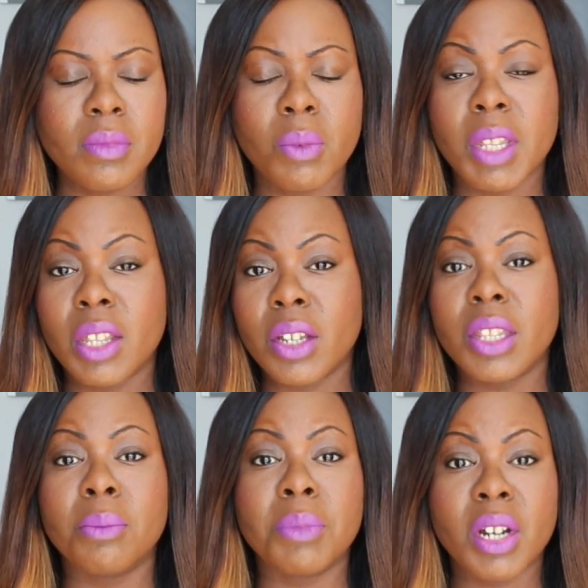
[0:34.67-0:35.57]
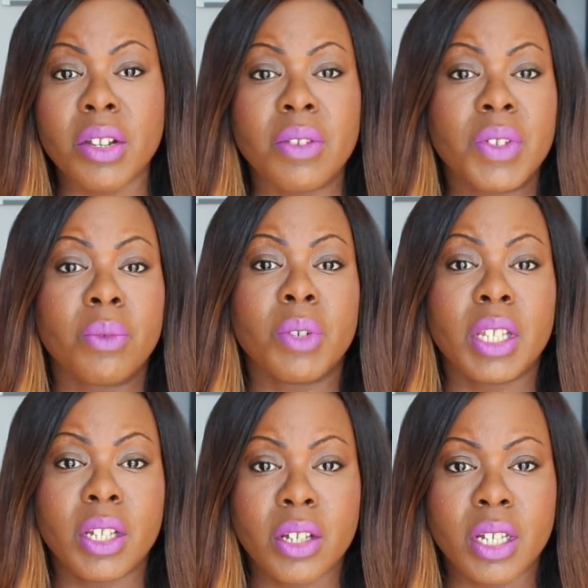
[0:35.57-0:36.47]
when they look in the mirror, they feel
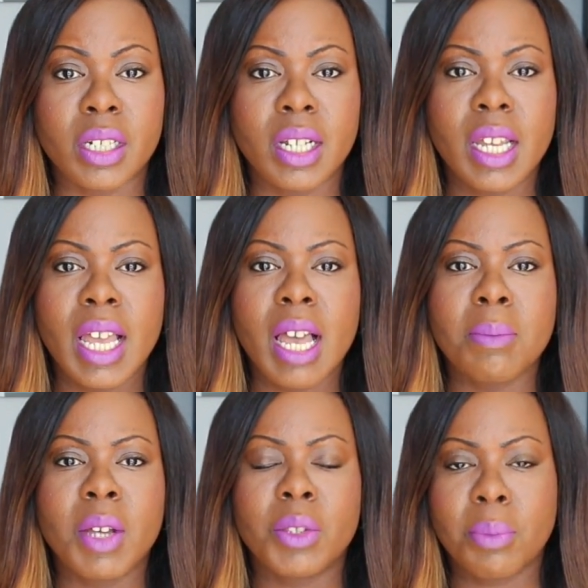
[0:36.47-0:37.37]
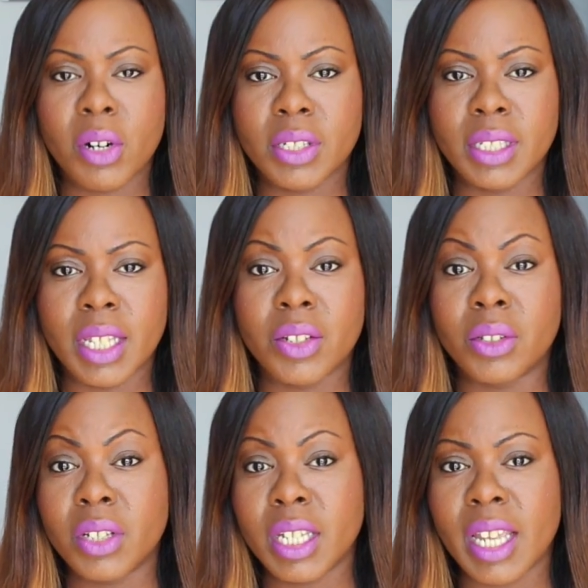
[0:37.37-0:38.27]
really good about the person that
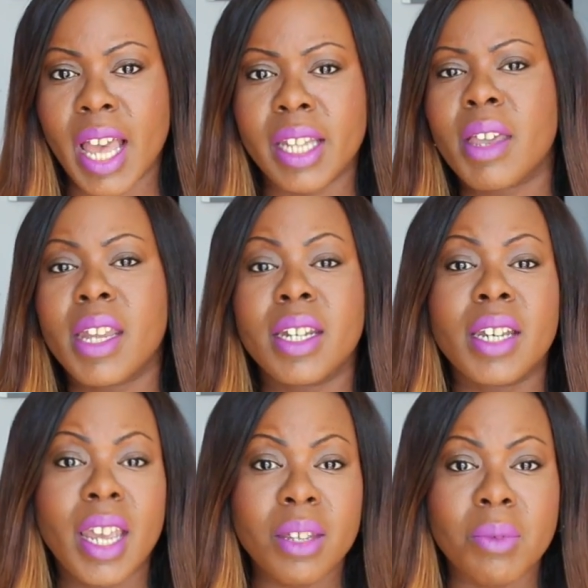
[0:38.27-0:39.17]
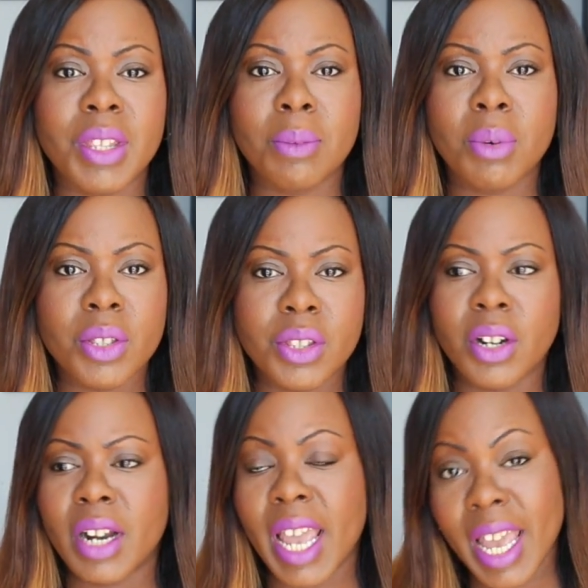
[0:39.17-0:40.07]
they're looking at. And at night, when they put
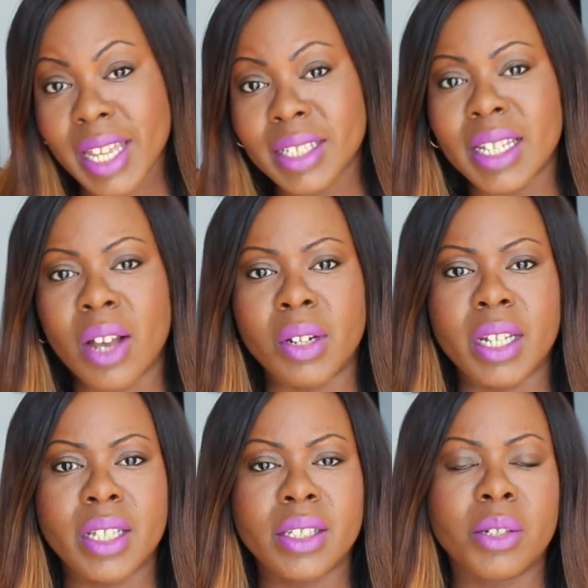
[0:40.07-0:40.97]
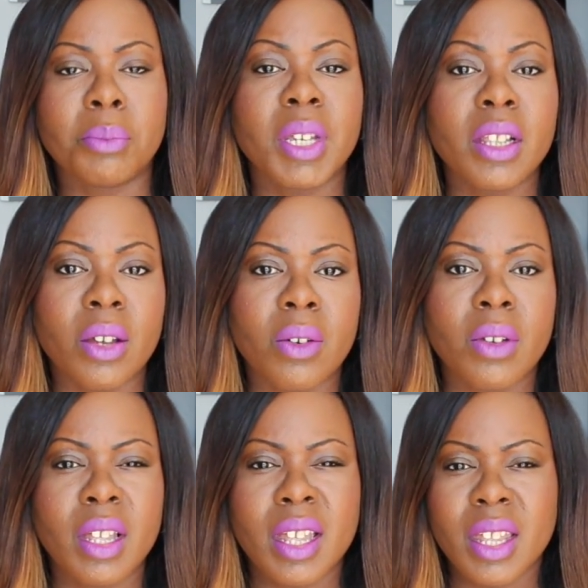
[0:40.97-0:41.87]
their head down against their pillow,
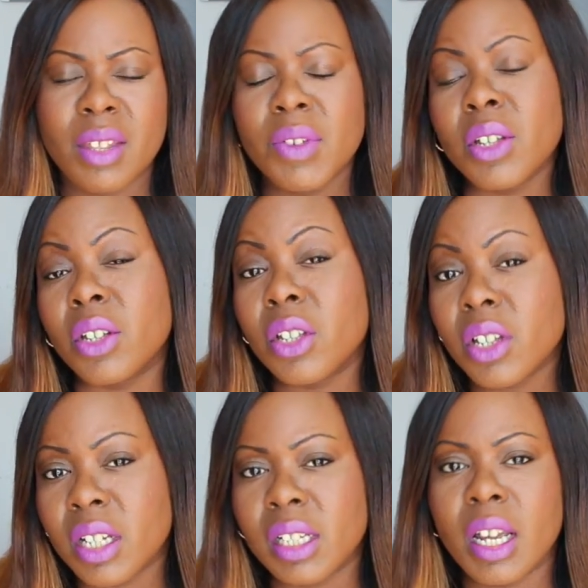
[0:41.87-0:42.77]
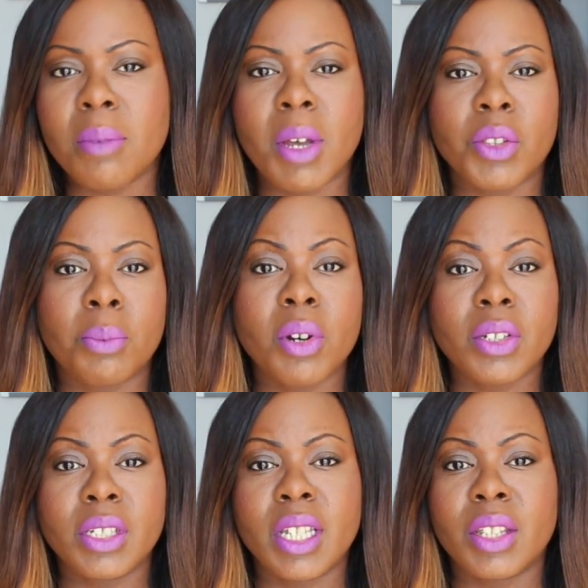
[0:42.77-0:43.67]
they feel good about the
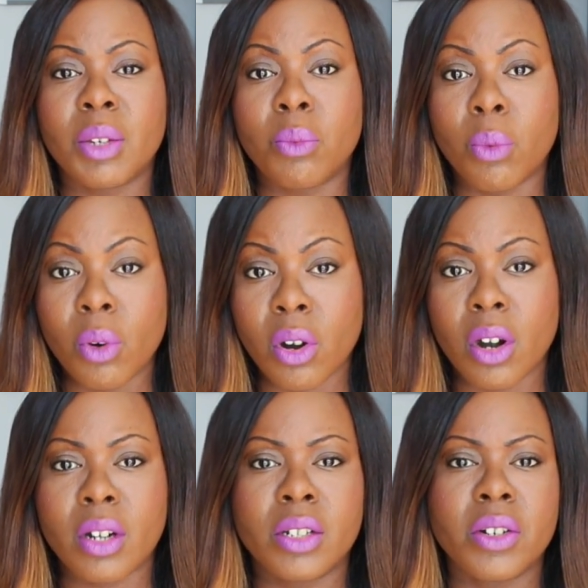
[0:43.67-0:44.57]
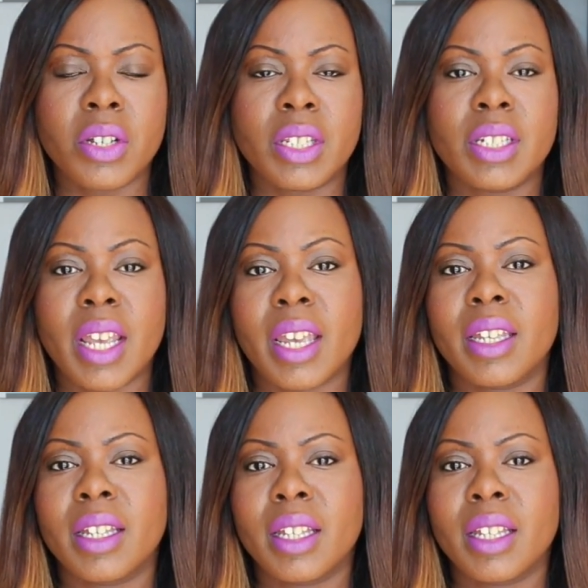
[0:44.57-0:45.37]
person that they were during the day,